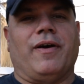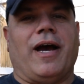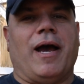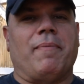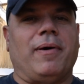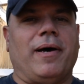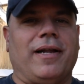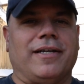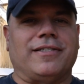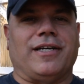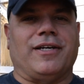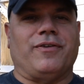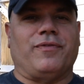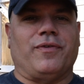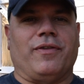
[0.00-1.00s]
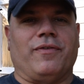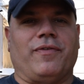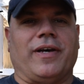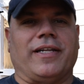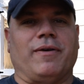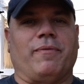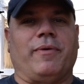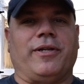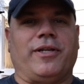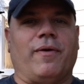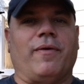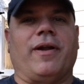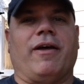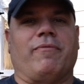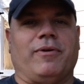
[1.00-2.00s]
I apologize for the fact that we
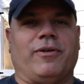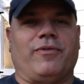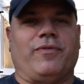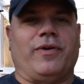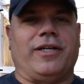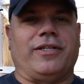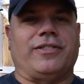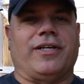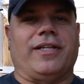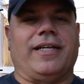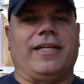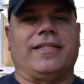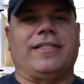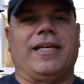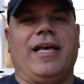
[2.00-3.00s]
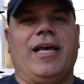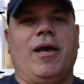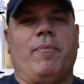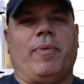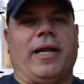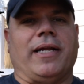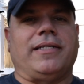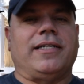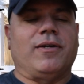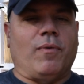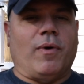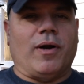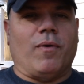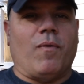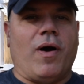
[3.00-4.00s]
don't have much footage on this, but I did
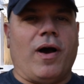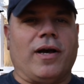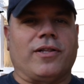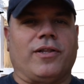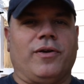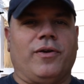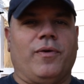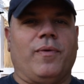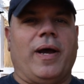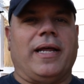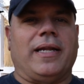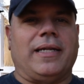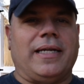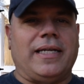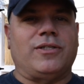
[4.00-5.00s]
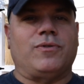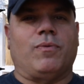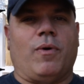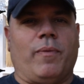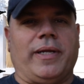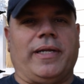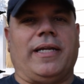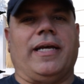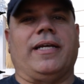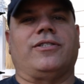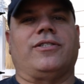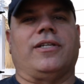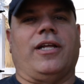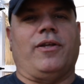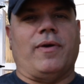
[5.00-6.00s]
want to walk through at least what we did
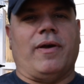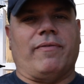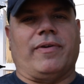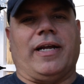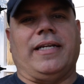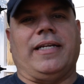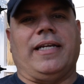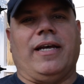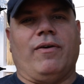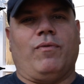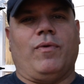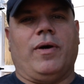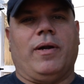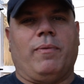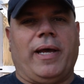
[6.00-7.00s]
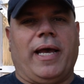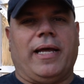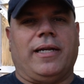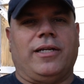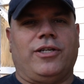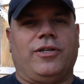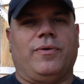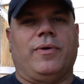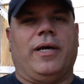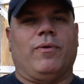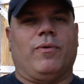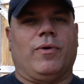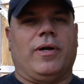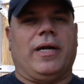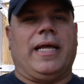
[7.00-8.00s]
so that you have an idea of what we had to do in
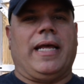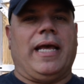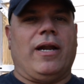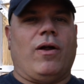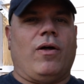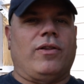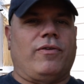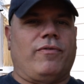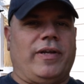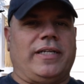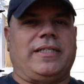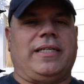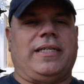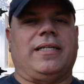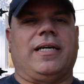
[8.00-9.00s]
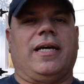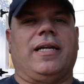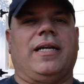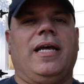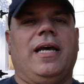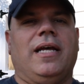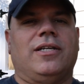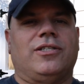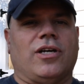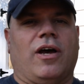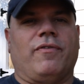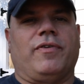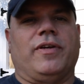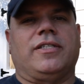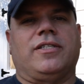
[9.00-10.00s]
order to get all the venting done,
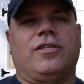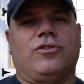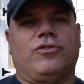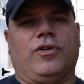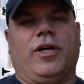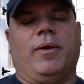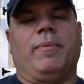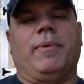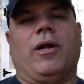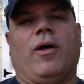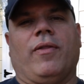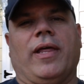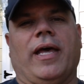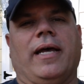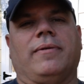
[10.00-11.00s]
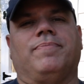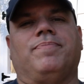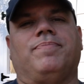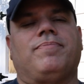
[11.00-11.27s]
soffits, trim, and all that.